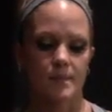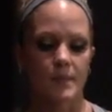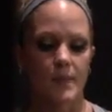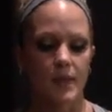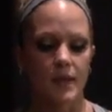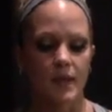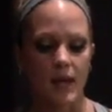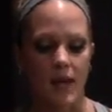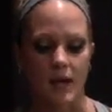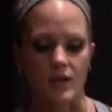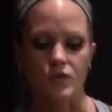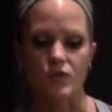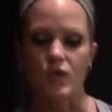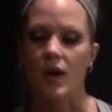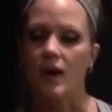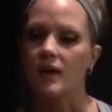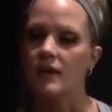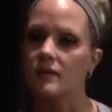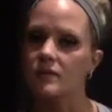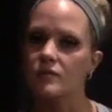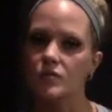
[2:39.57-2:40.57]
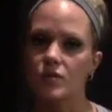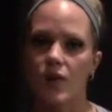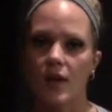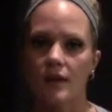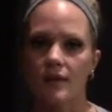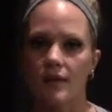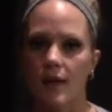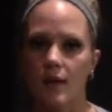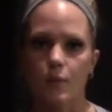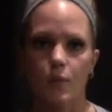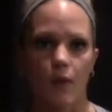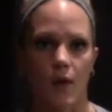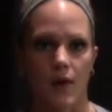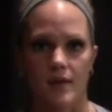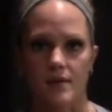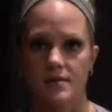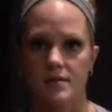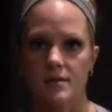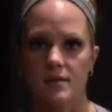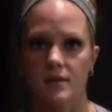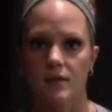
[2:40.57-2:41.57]
but yeah, try leg
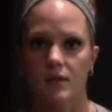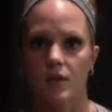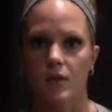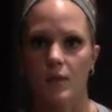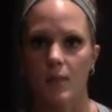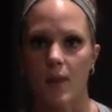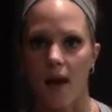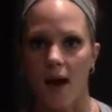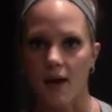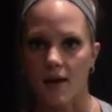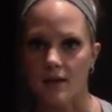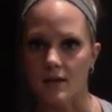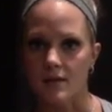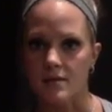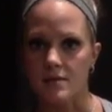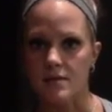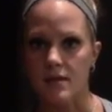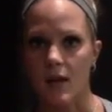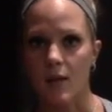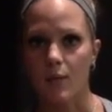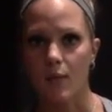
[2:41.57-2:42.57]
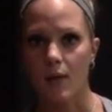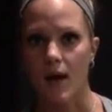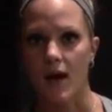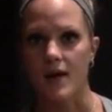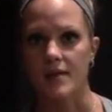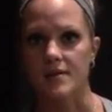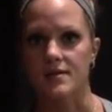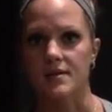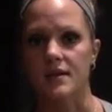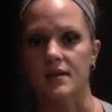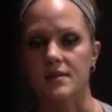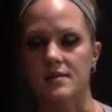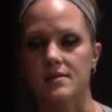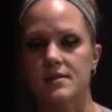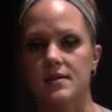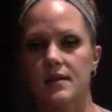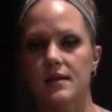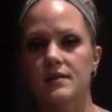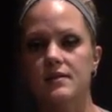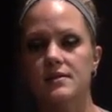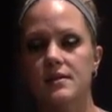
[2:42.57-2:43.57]
press. Your back is stabilized in a
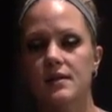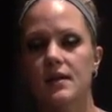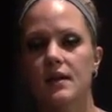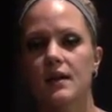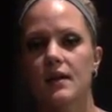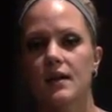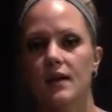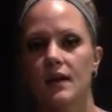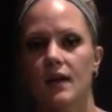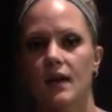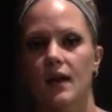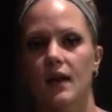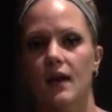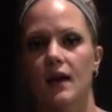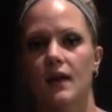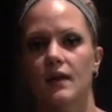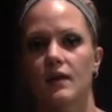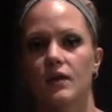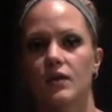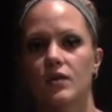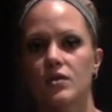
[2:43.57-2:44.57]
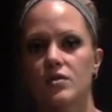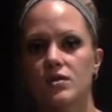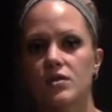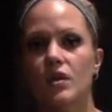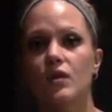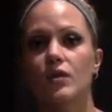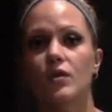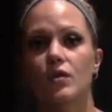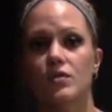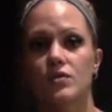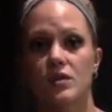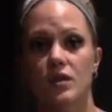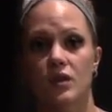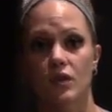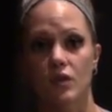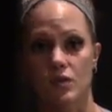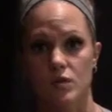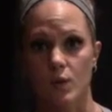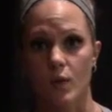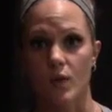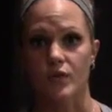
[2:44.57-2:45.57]
seat, and you're still using
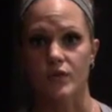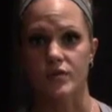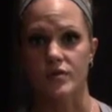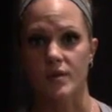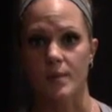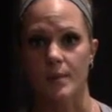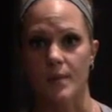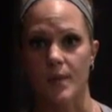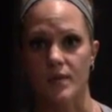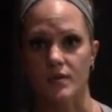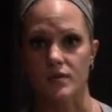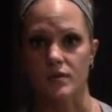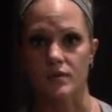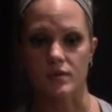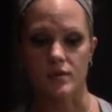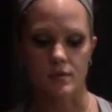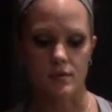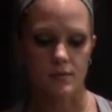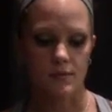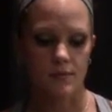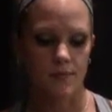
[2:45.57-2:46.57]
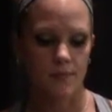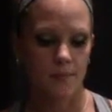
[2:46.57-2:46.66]
those quadricep muscles.